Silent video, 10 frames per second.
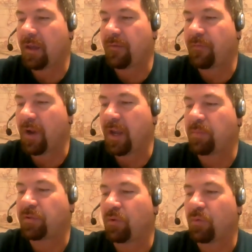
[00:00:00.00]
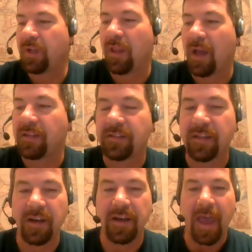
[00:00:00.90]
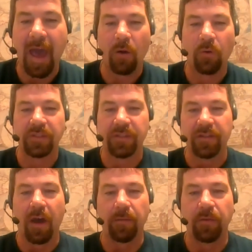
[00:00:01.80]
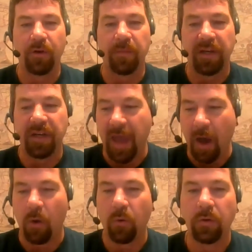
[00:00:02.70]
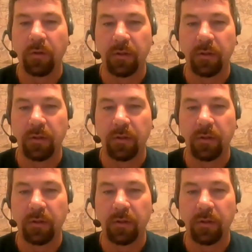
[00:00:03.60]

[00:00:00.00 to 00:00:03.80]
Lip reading: if we're able to realize that now is the time, you know what I mean? Now